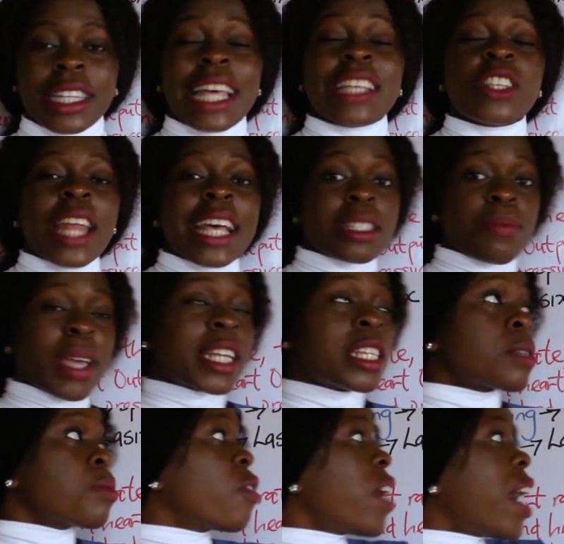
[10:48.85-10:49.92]
So that's the
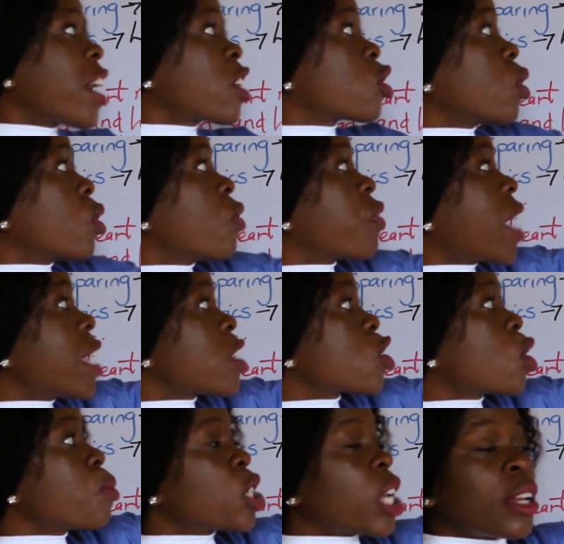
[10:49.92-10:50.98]
mechanism of action of
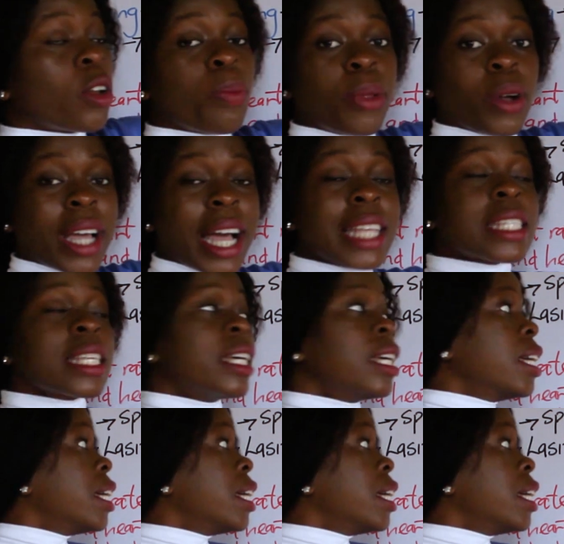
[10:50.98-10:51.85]
calcium channel blockers.